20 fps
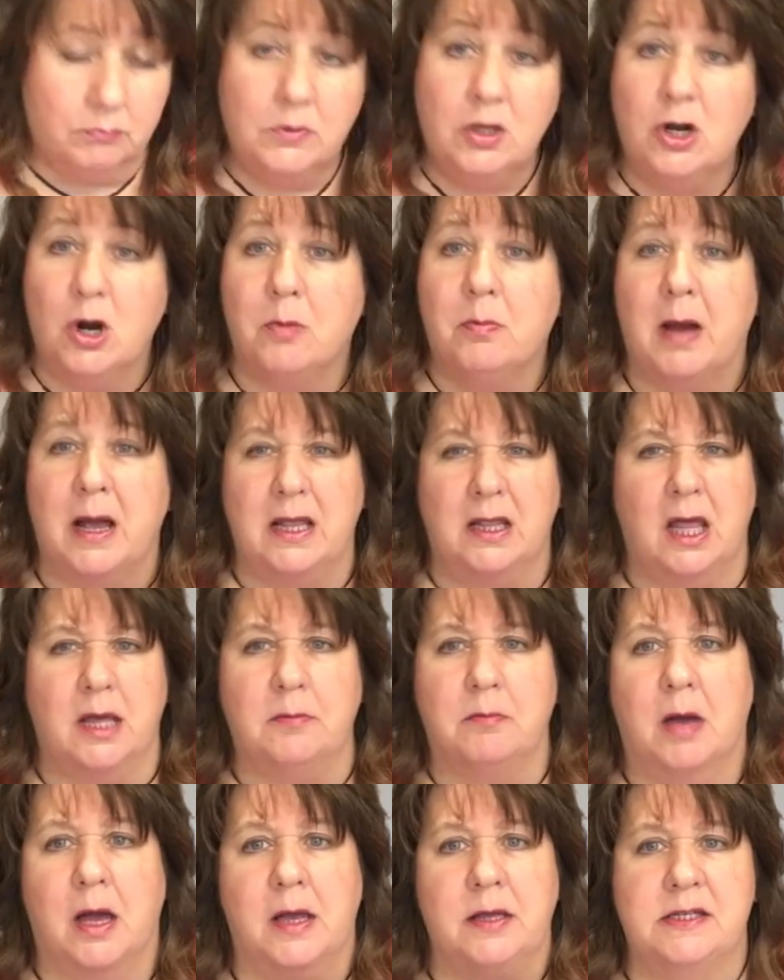you know, my
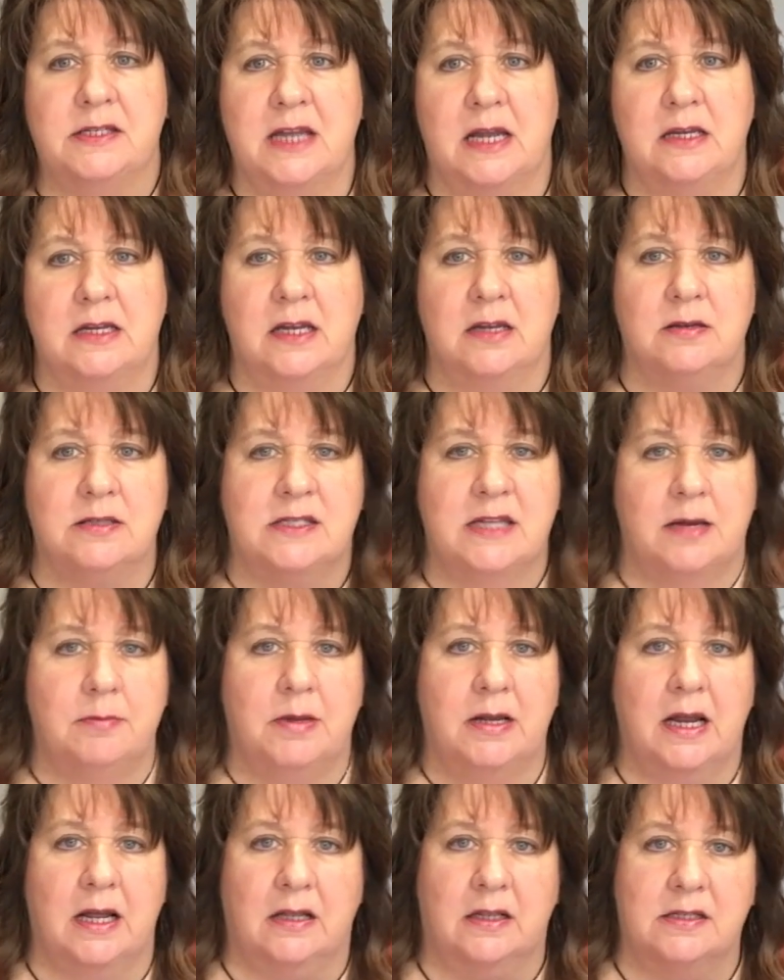
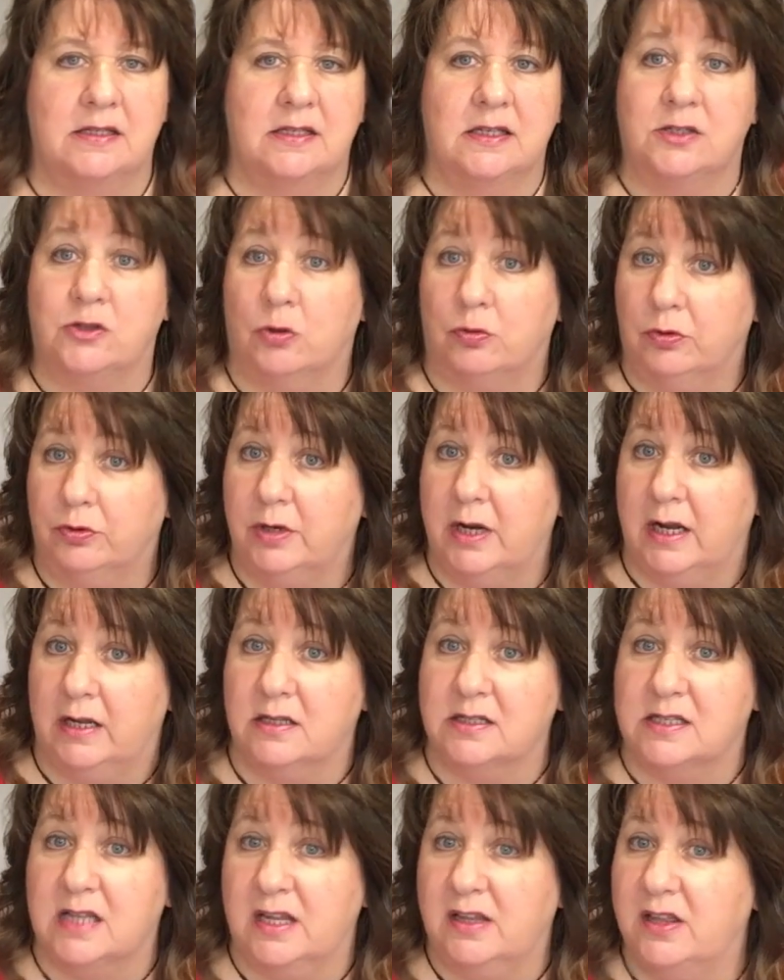statement necklaces or
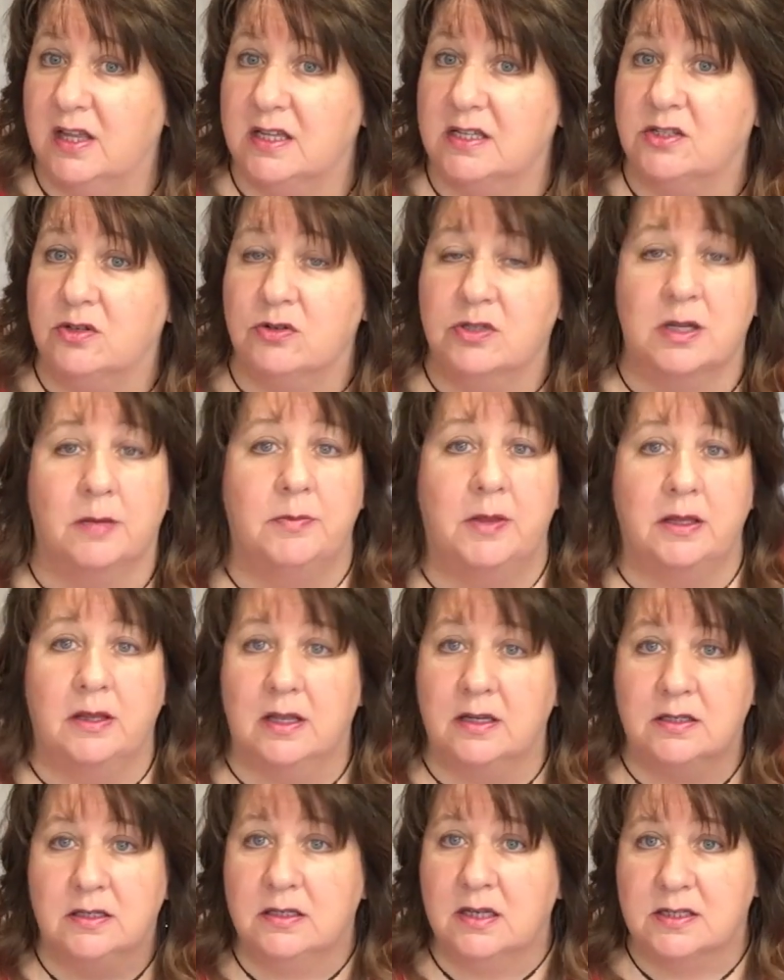necklace like this or something
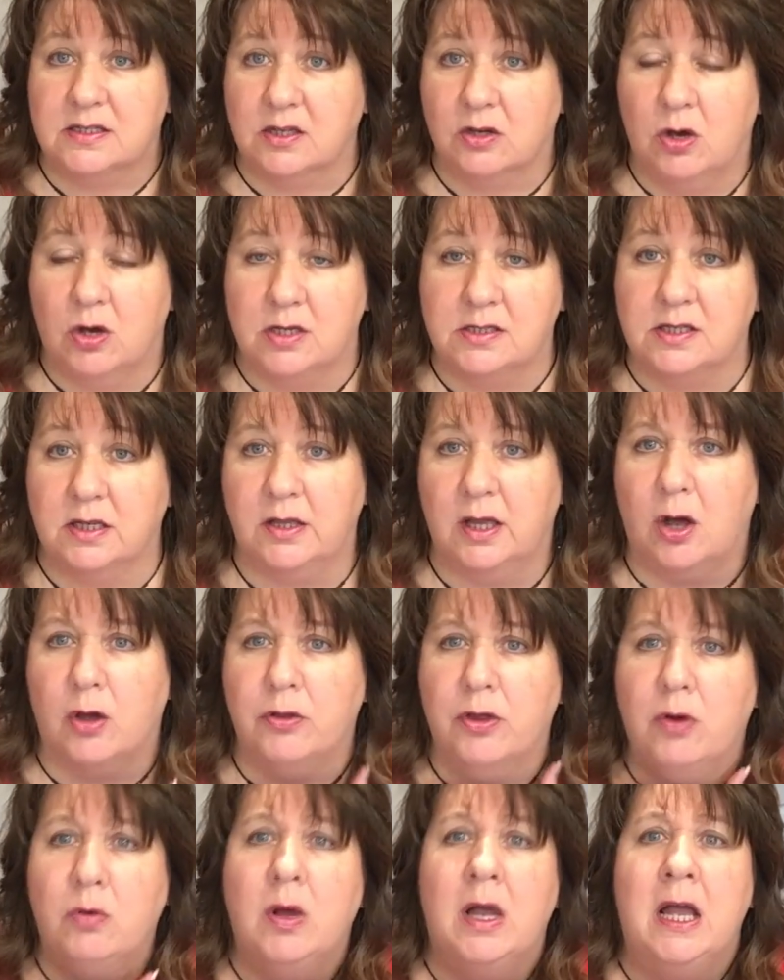that doesn't cost anything.
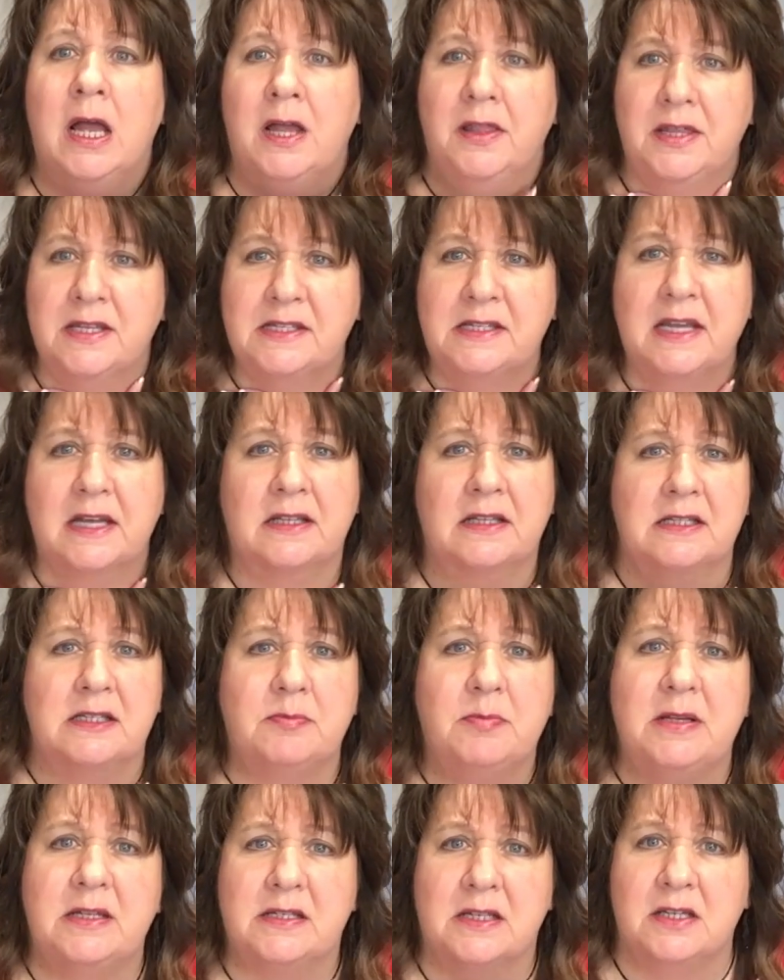Although this necklace
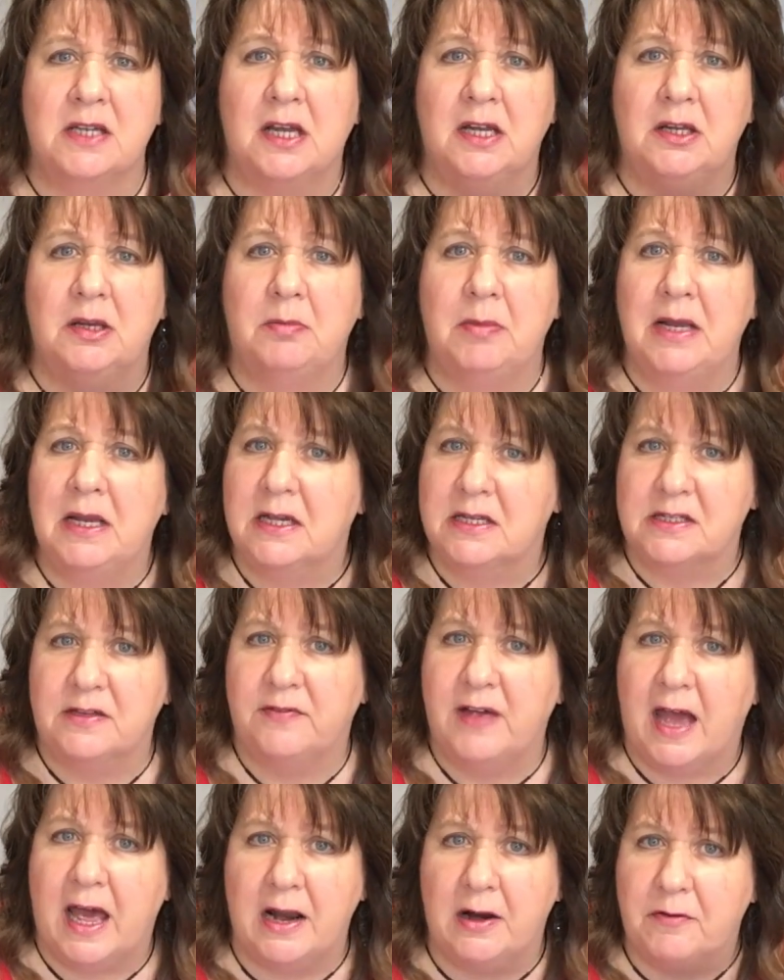means a ton to me because I've
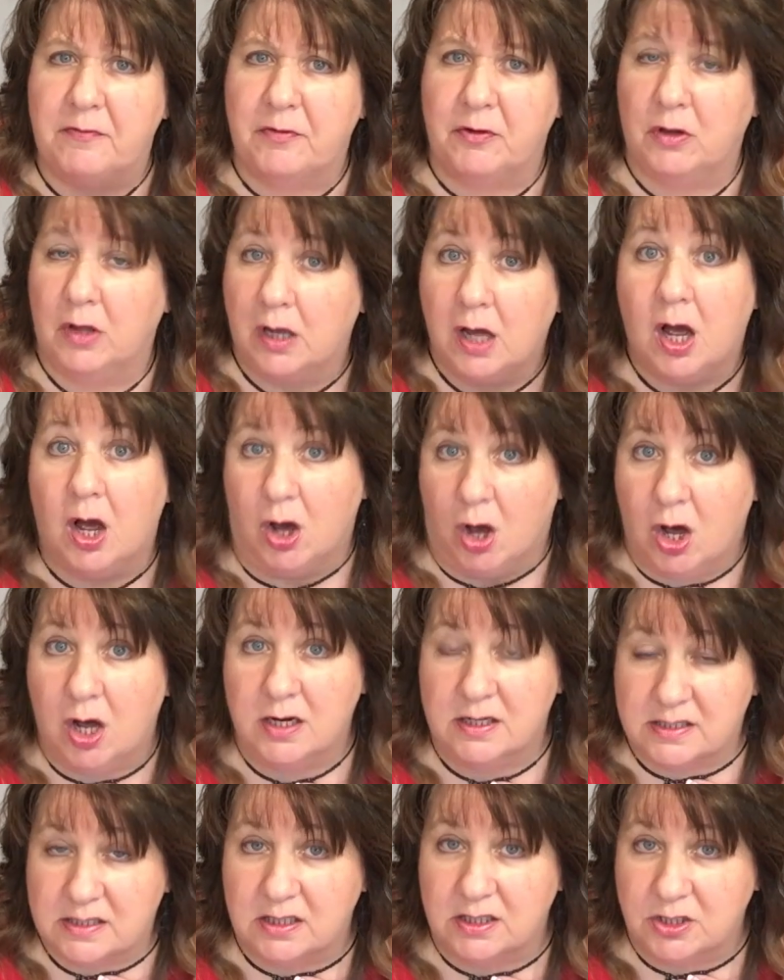had it for,
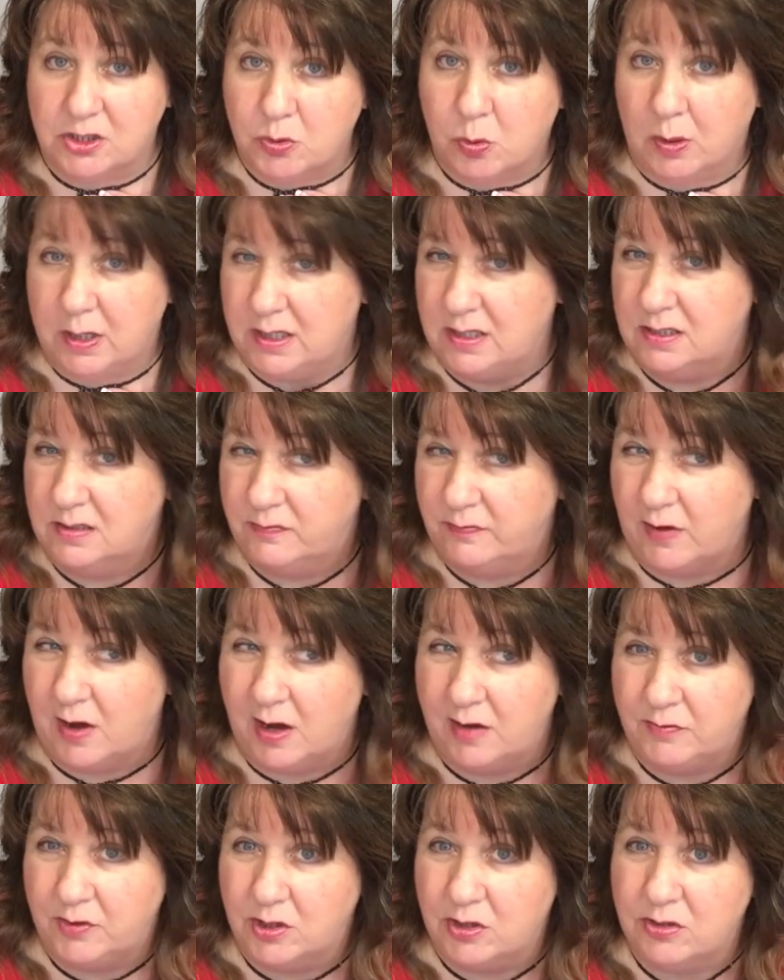honestly,
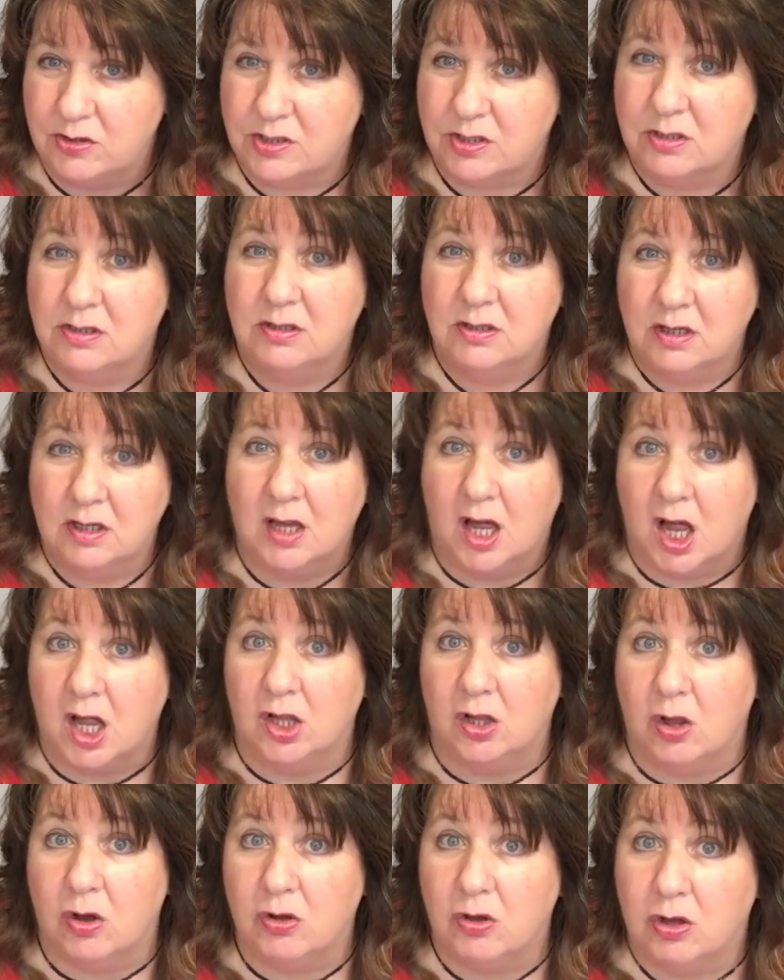25 years, a
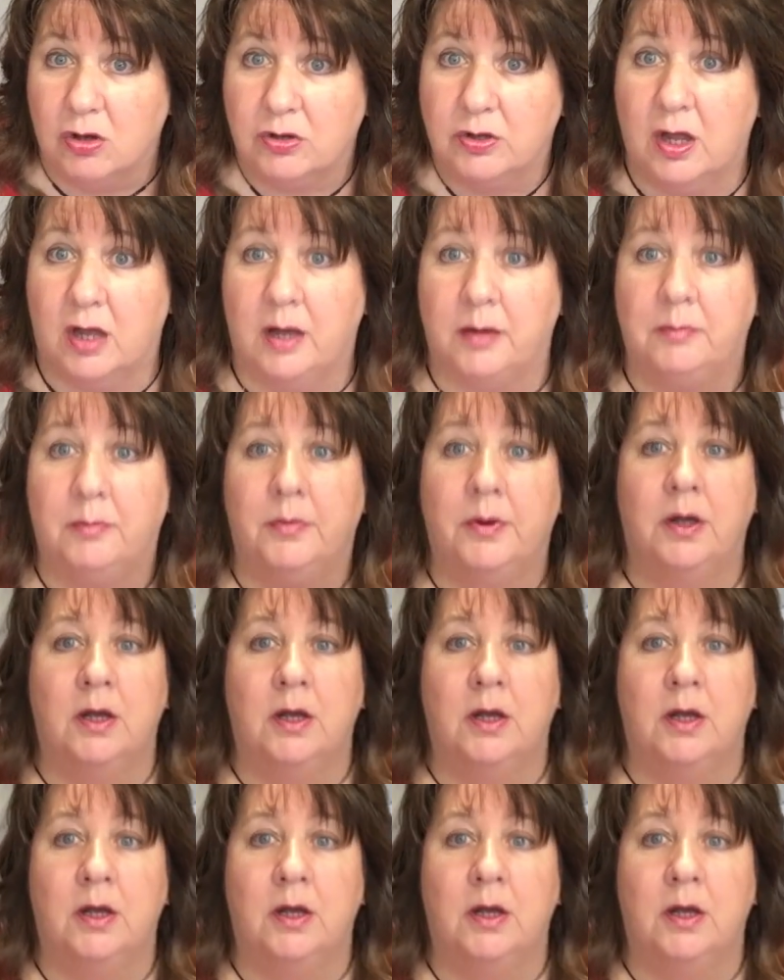long, long time.